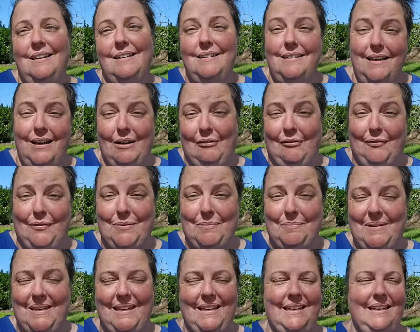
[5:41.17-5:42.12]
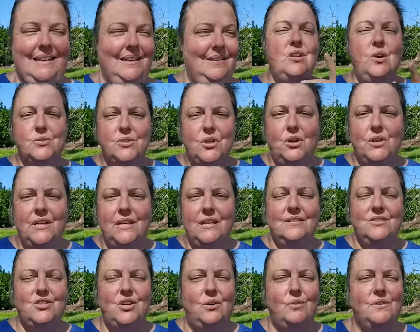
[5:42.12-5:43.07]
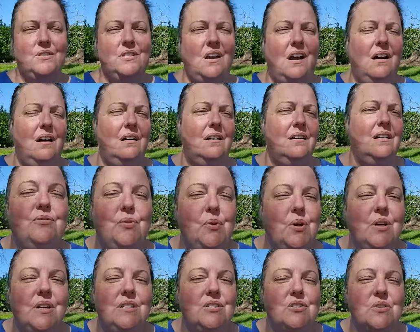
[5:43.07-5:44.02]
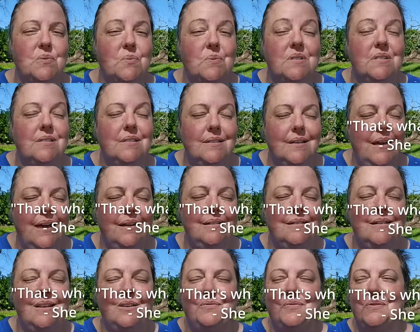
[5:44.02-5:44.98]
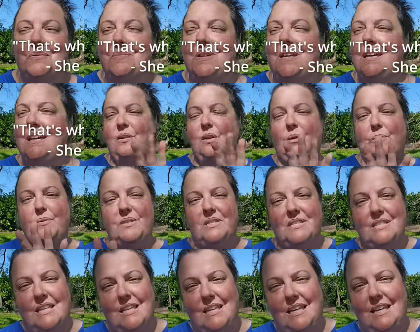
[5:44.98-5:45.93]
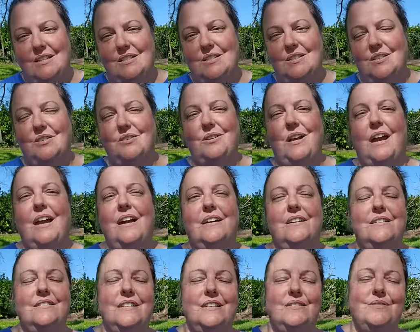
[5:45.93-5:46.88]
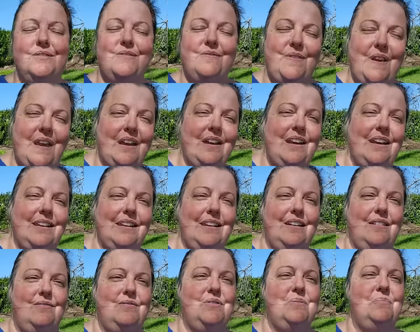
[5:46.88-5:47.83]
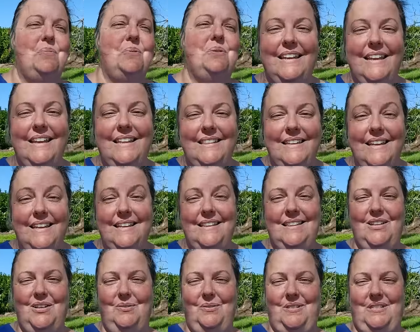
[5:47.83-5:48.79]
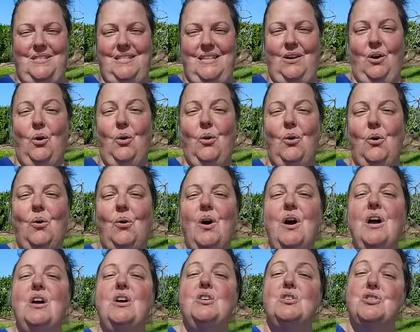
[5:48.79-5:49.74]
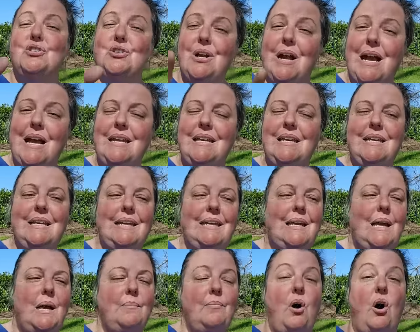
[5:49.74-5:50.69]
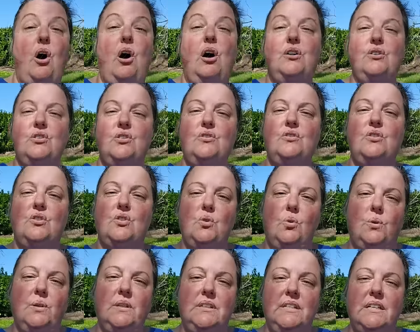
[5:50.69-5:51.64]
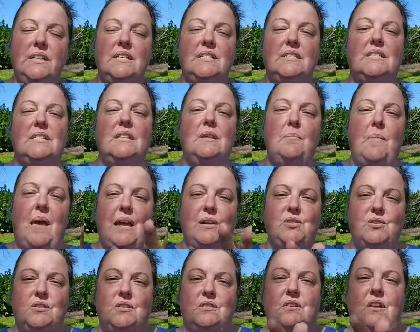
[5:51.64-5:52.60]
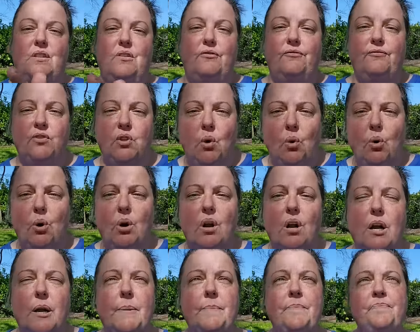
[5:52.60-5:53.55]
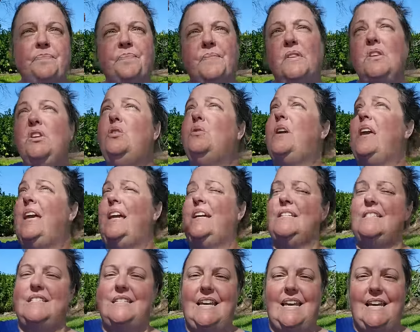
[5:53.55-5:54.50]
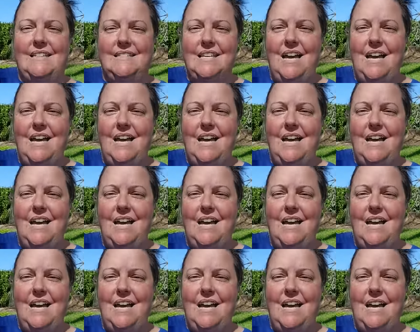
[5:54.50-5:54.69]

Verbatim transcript: enough for me. No dirty jokes, y'all. Four inches was not enough for me. I was sinking to the ground. It was very uncomfortable. And then there was the whole trying to get up onto the toilet because the mattress is on the floor you can't stand